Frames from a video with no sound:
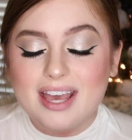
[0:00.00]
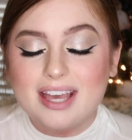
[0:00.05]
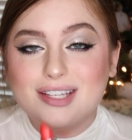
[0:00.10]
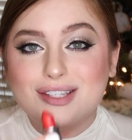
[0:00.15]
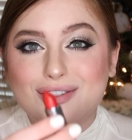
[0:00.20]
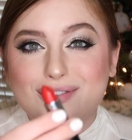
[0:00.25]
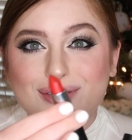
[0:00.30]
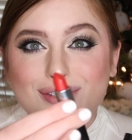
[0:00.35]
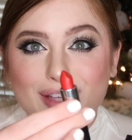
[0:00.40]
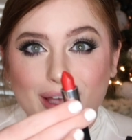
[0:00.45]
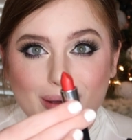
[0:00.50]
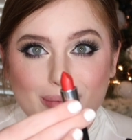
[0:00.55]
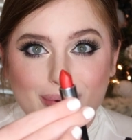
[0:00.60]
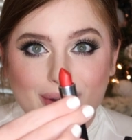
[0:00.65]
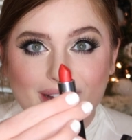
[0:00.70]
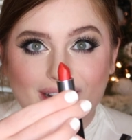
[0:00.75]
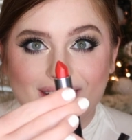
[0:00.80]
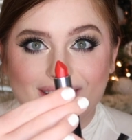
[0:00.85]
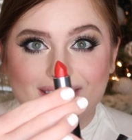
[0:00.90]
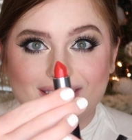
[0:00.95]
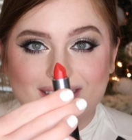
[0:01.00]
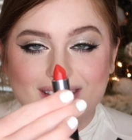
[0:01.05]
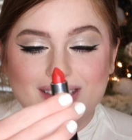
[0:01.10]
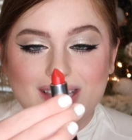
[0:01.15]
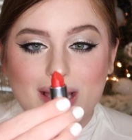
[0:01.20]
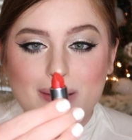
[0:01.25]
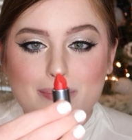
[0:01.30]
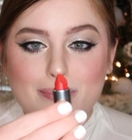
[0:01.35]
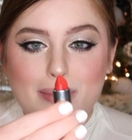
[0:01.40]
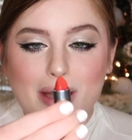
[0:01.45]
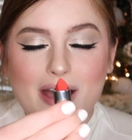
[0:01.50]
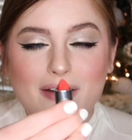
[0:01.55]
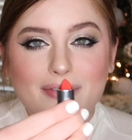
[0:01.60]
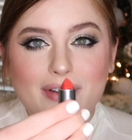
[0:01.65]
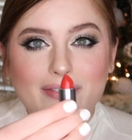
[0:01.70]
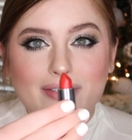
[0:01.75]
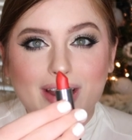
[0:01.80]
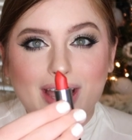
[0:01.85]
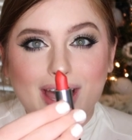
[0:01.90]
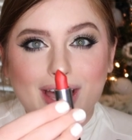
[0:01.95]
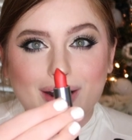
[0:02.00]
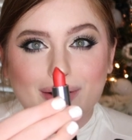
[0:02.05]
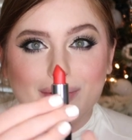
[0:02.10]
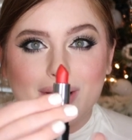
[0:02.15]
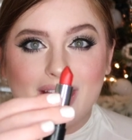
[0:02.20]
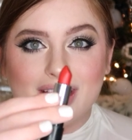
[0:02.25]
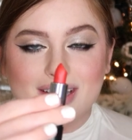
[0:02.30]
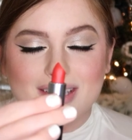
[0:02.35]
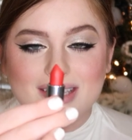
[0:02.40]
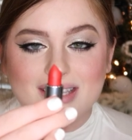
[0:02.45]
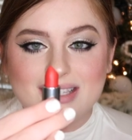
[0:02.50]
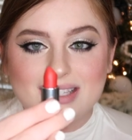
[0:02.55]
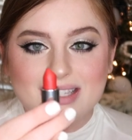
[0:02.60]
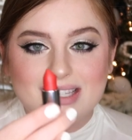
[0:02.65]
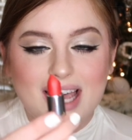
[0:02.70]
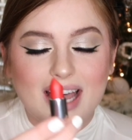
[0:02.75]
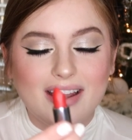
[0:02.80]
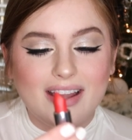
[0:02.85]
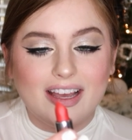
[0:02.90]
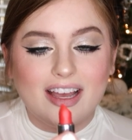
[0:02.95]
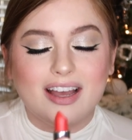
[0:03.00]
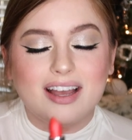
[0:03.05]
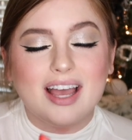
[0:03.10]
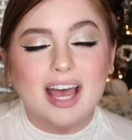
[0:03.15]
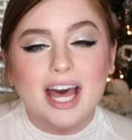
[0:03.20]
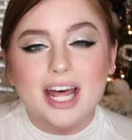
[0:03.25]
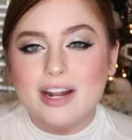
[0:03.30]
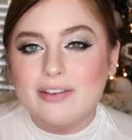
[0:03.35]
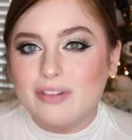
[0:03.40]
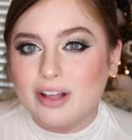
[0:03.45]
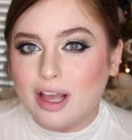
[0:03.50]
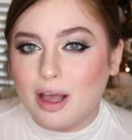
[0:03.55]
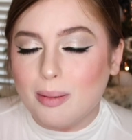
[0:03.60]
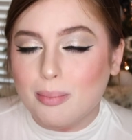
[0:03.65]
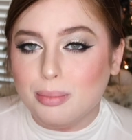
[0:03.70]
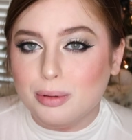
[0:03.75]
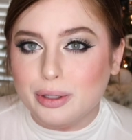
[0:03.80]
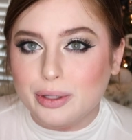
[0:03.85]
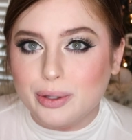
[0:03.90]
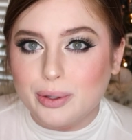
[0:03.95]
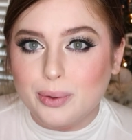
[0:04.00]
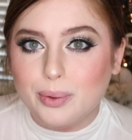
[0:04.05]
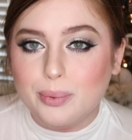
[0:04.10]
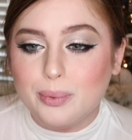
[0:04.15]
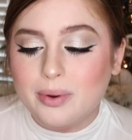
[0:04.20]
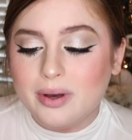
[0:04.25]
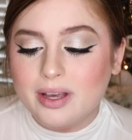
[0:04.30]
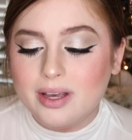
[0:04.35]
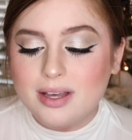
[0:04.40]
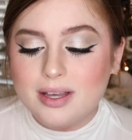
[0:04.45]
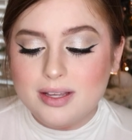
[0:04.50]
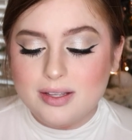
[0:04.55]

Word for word: It's so pretty. This is like my favorite kind of red because it's got like kind of like a blue